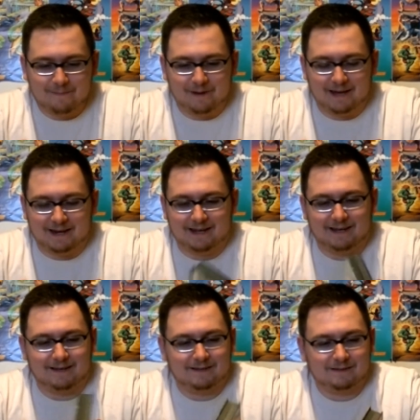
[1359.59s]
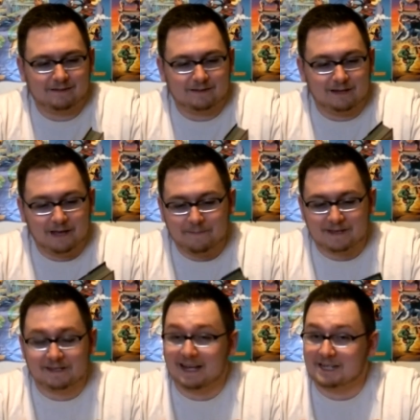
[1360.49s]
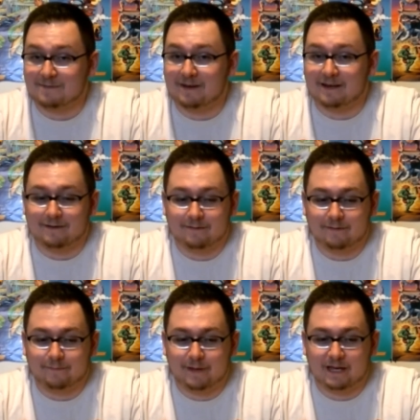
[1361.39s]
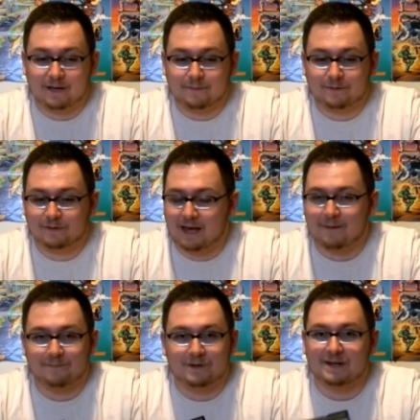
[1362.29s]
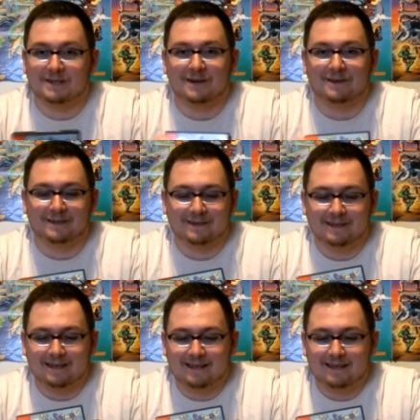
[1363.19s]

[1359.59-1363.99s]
But uh, yep, that's the last of my pickups. I'm done talking.